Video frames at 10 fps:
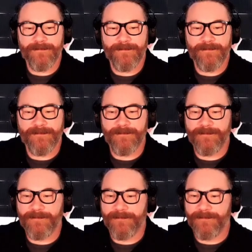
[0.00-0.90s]

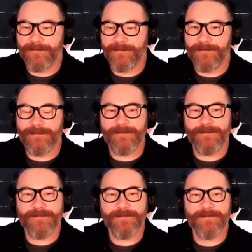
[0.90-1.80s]

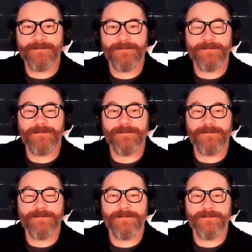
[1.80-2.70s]

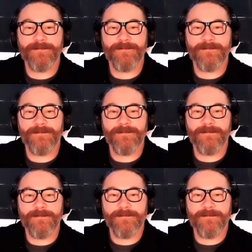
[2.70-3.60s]

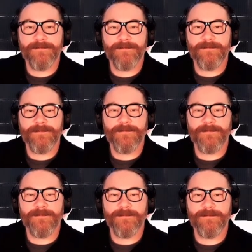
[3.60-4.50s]

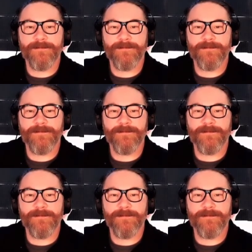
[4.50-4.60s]
(not speaking)